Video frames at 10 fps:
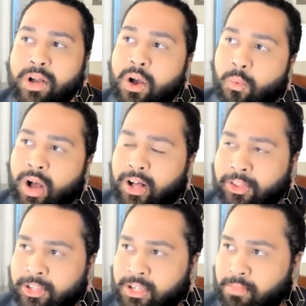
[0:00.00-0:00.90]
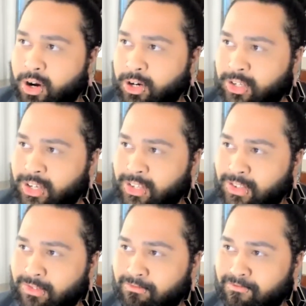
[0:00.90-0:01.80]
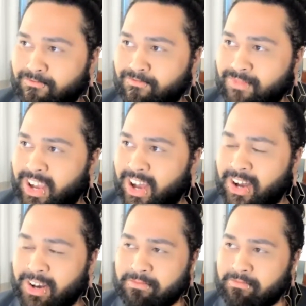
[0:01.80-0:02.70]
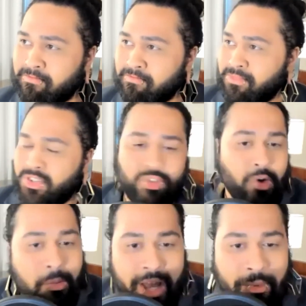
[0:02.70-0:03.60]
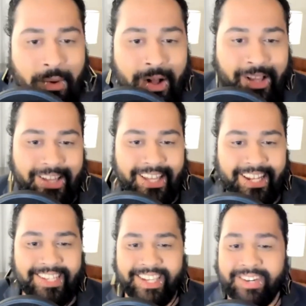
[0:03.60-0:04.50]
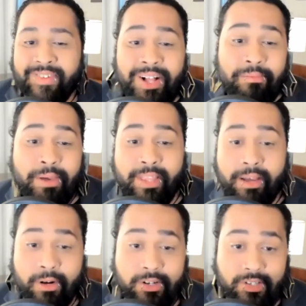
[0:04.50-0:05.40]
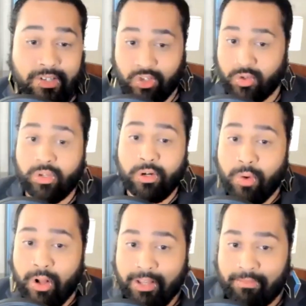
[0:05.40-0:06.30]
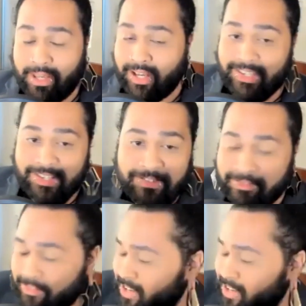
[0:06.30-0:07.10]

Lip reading: well, this person stole my wallet, and it's like, well, maybe that person stole your wallet because of